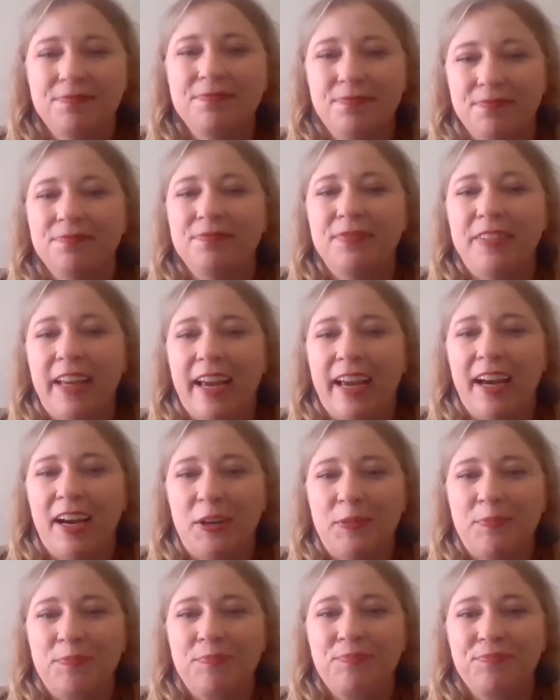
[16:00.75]
Yeah.
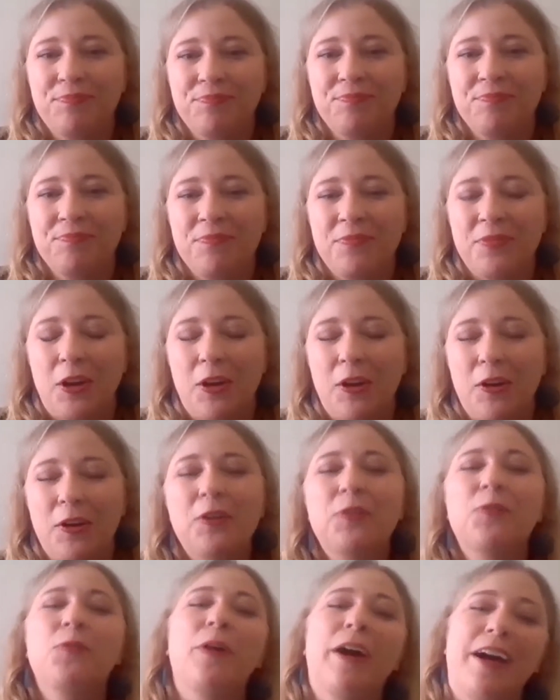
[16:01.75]

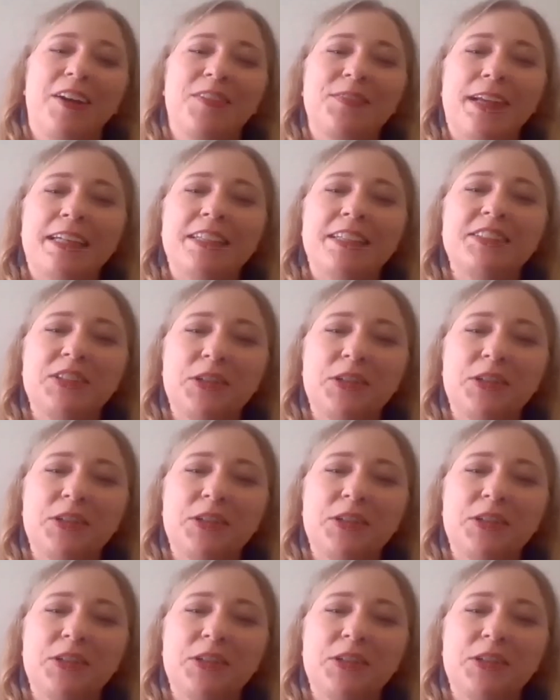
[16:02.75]
Well, thanks so